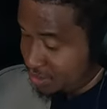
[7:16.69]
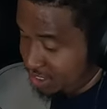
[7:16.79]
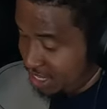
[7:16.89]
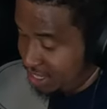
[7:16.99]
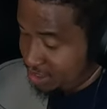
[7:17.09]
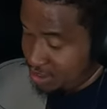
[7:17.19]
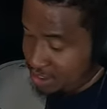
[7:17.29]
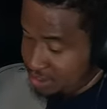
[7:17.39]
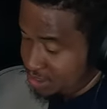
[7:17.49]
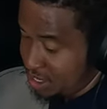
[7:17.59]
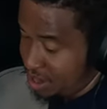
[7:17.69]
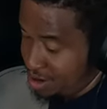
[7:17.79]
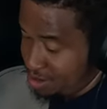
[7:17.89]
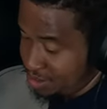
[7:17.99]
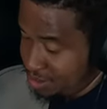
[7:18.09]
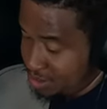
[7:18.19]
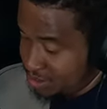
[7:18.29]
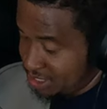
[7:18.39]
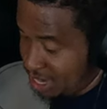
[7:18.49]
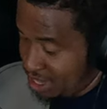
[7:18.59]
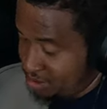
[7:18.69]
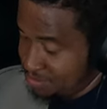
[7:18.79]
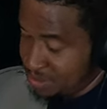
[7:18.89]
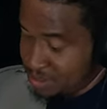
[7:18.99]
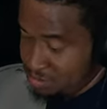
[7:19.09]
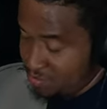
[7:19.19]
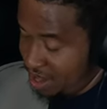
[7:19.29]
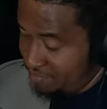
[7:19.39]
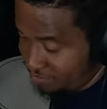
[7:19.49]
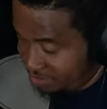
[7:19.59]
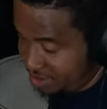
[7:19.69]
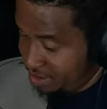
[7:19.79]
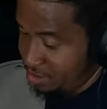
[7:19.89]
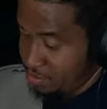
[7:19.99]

Kick, snare, toms, everything.